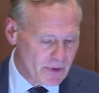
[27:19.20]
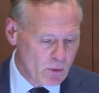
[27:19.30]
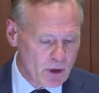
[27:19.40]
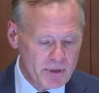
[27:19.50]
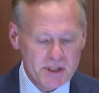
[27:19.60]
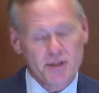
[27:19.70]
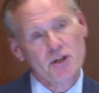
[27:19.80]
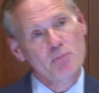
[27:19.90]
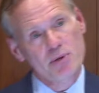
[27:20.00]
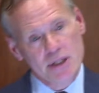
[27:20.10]
We're
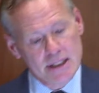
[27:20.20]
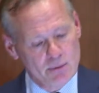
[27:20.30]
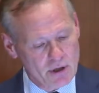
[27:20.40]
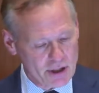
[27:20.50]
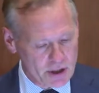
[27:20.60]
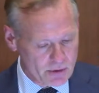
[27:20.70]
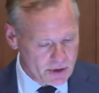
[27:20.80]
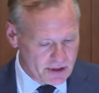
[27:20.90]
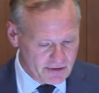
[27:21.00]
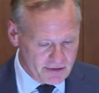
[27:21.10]
misinterpreted, we're
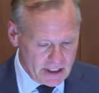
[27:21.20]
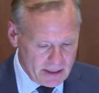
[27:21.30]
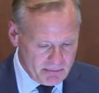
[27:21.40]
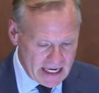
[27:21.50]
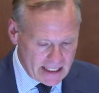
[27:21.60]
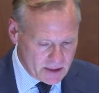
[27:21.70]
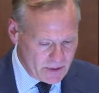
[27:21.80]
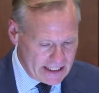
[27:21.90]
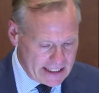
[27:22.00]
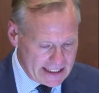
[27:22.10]
accused of meanings
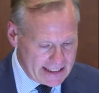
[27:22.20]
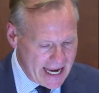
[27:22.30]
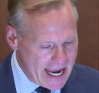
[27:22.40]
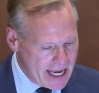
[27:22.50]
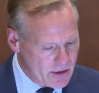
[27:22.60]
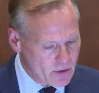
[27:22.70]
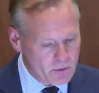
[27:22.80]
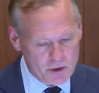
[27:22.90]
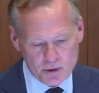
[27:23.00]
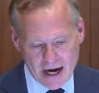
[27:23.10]
we didn't intend, or
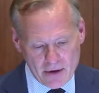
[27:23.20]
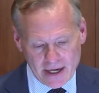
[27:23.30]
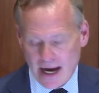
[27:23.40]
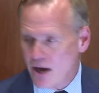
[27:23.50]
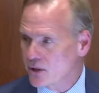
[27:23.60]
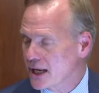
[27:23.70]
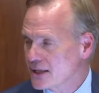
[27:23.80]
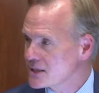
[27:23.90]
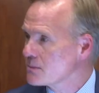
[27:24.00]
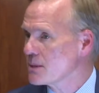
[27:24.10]
we're drowned out,
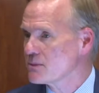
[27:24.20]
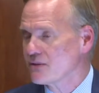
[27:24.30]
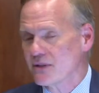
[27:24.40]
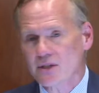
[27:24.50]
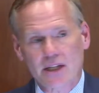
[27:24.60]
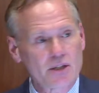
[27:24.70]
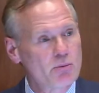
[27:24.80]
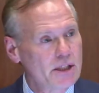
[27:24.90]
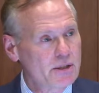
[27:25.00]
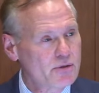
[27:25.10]
and sometimes it feels like
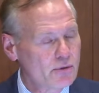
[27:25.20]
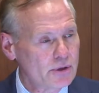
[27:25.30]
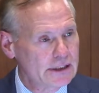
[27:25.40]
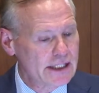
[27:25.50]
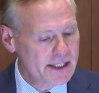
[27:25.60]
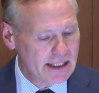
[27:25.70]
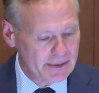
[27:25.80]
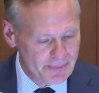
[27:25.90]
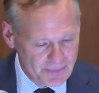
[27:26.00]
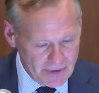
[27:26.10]
nobody is truly listening.
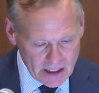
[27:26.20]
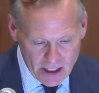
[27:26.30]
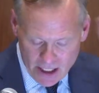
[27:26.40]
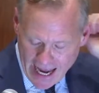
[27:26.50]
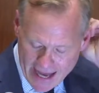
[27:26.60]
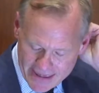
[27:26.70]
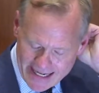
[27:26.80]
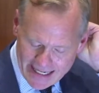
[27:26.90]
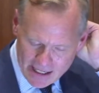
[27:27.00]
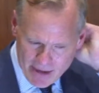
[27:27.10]
And
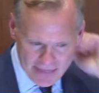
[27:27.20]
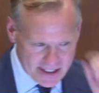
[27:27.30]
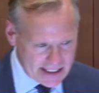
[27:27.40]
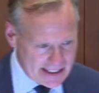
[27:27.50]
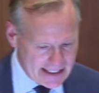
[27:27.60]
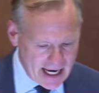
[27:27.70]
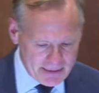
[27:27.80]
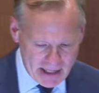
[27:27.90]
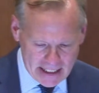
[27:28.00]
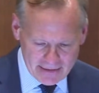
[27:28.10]
thinking about this
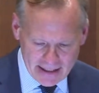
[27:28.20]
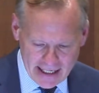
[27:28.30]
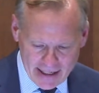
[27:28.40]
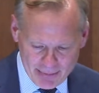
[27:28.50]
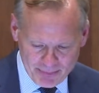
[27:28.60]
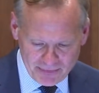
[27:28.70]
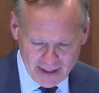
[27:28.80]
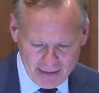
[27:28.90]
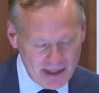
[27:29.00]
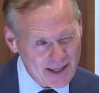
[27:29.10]
assignment,
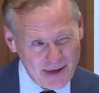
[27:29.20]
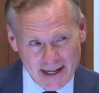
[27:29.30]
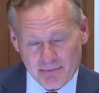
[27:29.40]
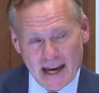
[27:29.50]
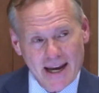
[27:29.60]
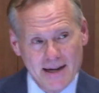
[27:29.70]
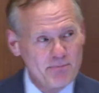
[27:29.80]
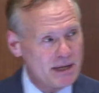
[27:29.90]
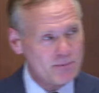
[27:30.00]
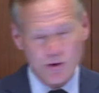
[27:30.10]
and by the way, it may end up
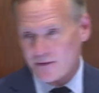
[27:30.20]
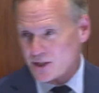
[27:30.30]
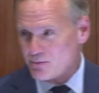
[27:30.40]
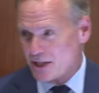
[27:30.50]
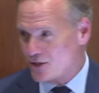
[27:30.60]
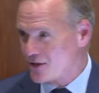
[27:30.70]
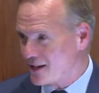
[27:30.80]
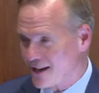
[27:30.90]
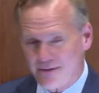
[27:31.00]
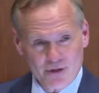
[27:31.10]
being more of a speech than
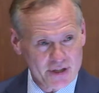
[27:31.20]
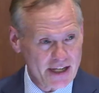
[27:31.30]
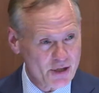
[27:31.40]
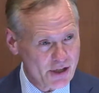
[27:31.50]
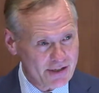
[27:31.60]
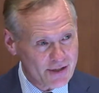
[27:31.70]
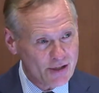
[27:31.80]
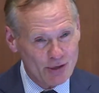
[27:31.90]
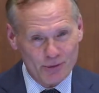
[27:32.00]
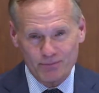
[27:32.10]
a conversation,
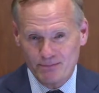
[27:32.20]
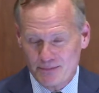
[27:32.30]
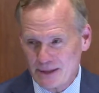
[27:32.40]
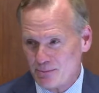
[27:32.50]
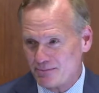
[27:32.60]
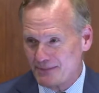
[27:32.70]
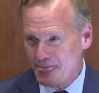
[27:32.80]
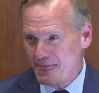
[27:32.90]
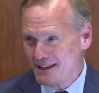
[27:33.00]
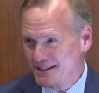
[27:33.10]
so
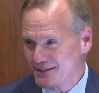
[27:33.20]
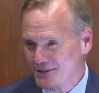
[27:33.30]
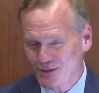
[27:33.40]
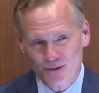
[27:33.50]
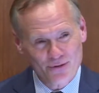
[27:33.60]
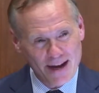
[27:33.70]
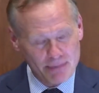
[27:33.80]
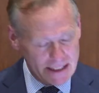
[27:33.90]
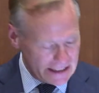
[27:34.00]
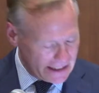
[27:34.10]
strap
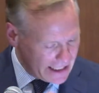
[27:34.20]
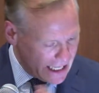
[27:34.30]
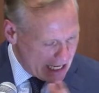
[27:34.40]
in.